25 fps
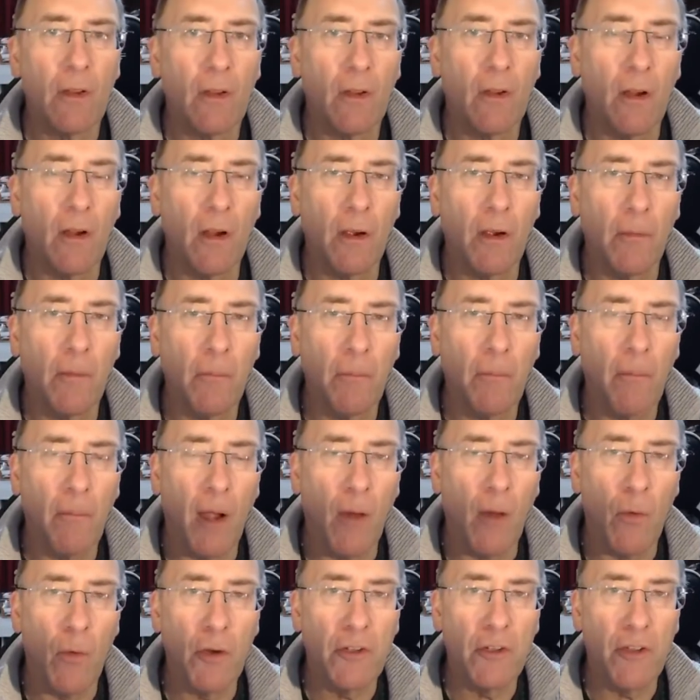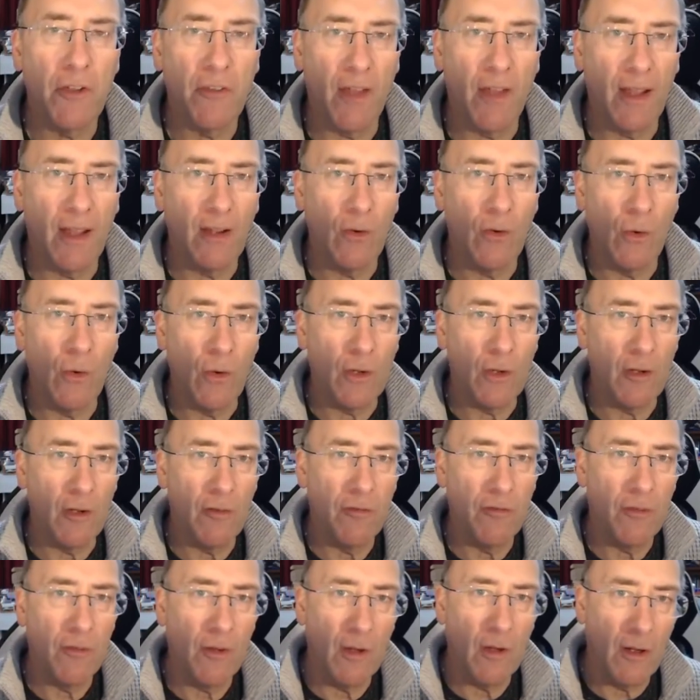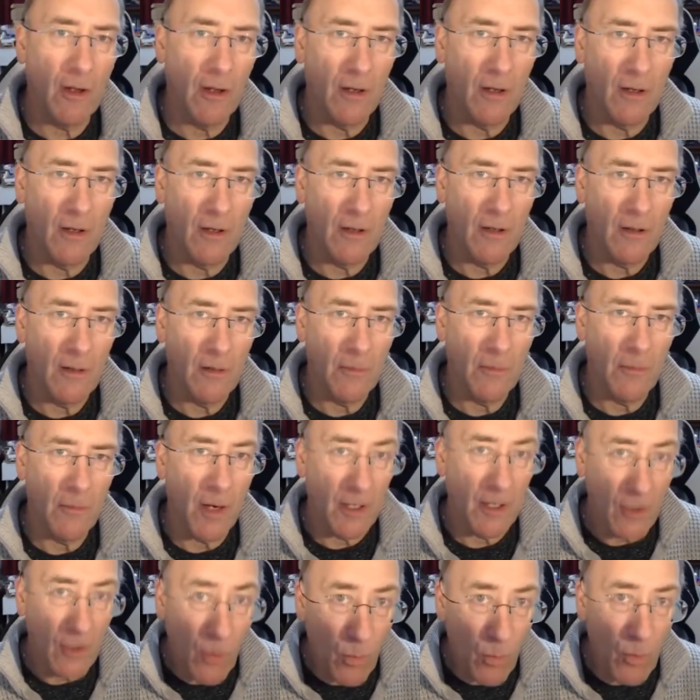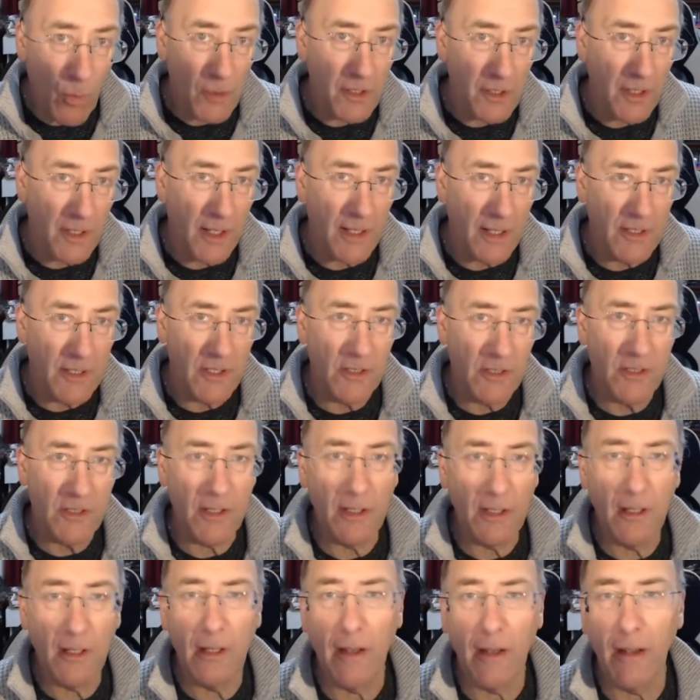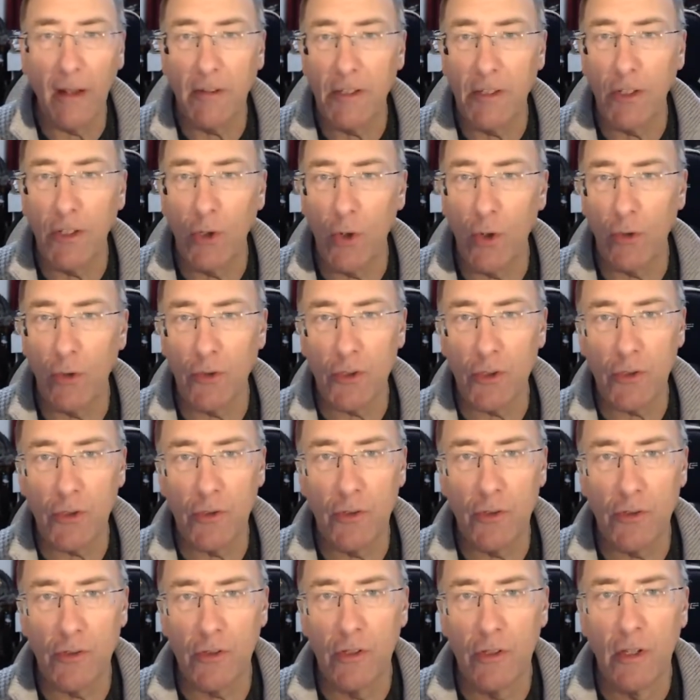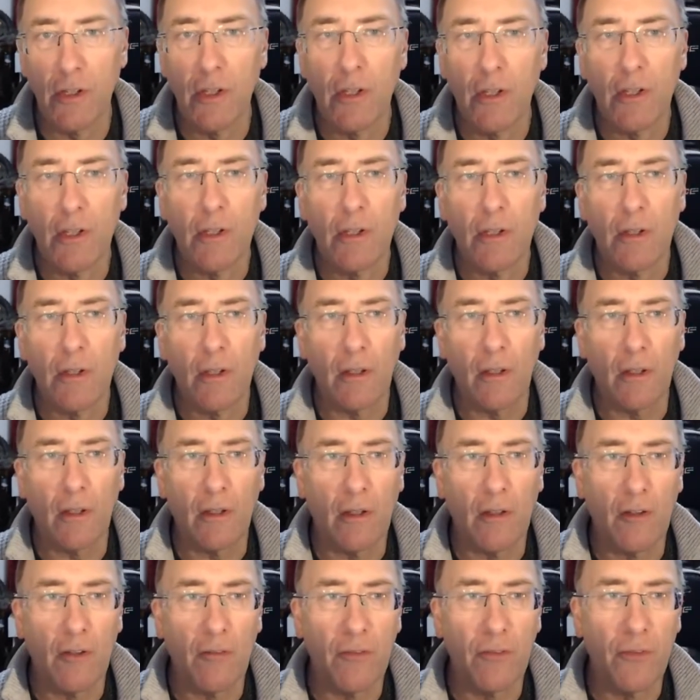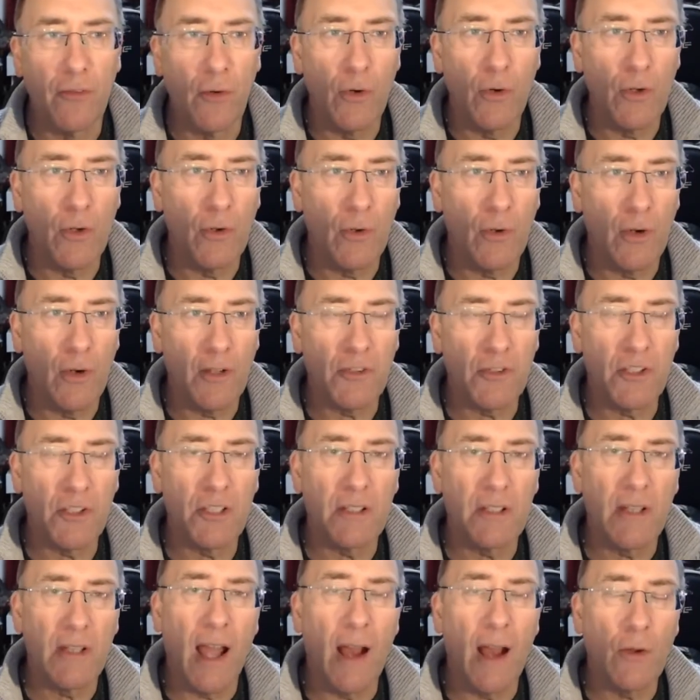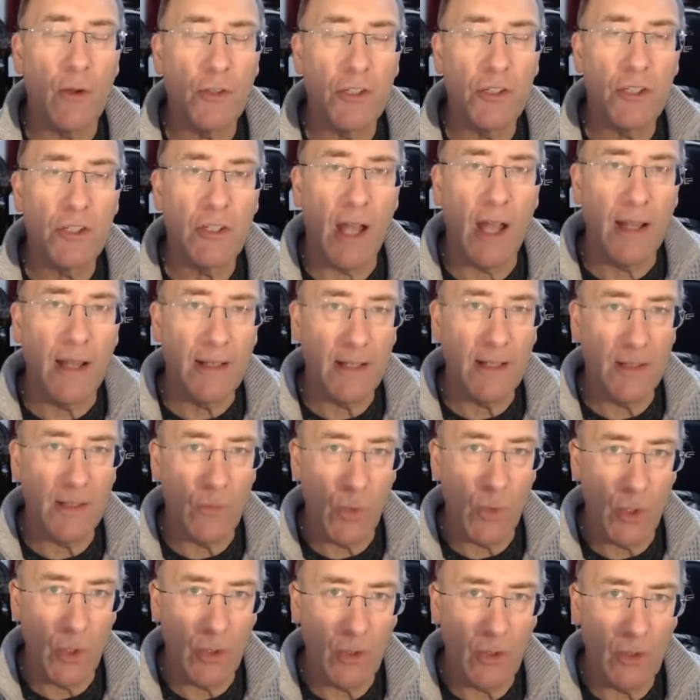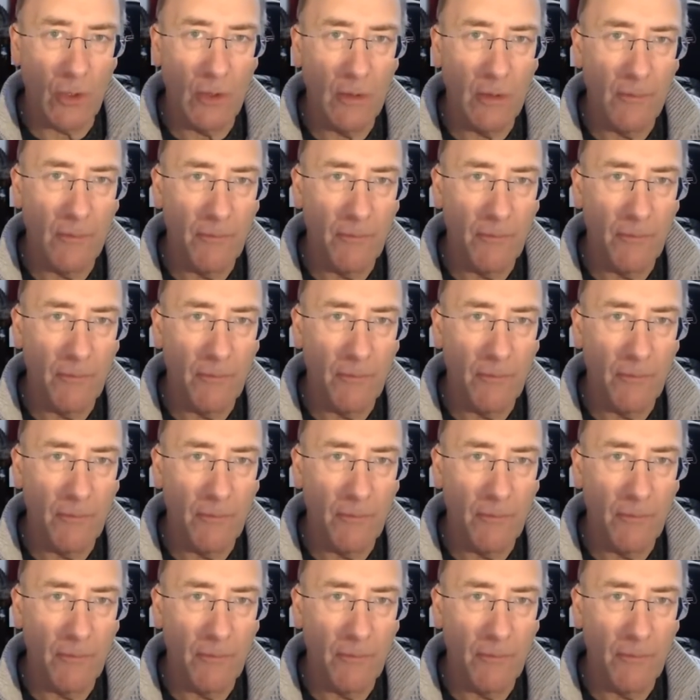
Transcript: I want to thank all of my coordinators in Connecting Consciousness for your outstanding work.